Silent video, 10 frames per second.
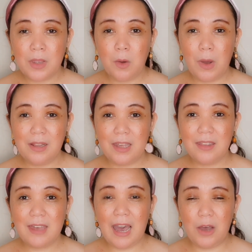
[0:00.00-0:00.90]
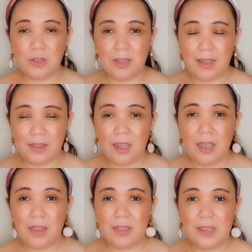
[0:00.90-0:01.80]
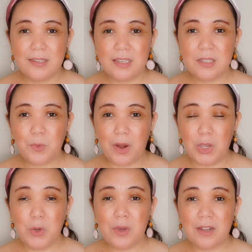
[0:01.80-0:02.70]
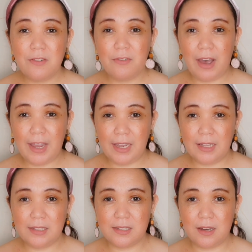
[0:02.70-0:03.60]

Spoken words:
While in the outlet, this is where you can find